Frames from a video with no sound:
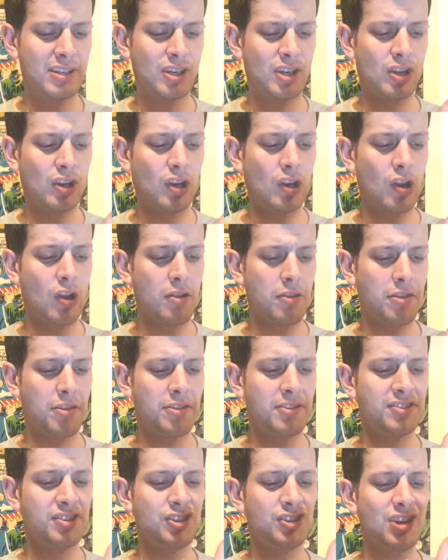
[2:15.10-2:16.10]
cloth.
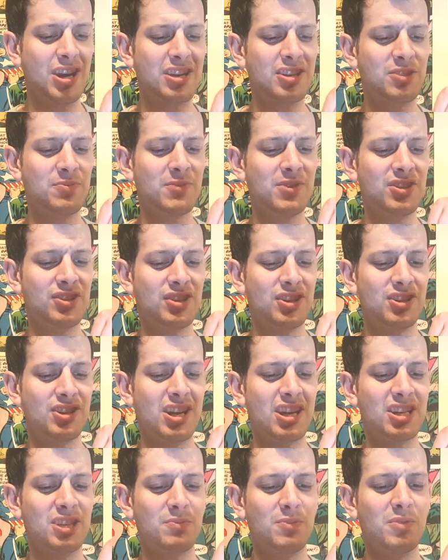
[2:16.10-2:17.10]
There's a
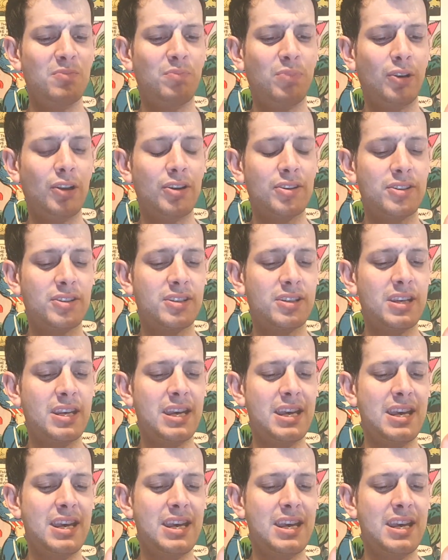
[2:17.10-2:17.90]
Gentleman Plus.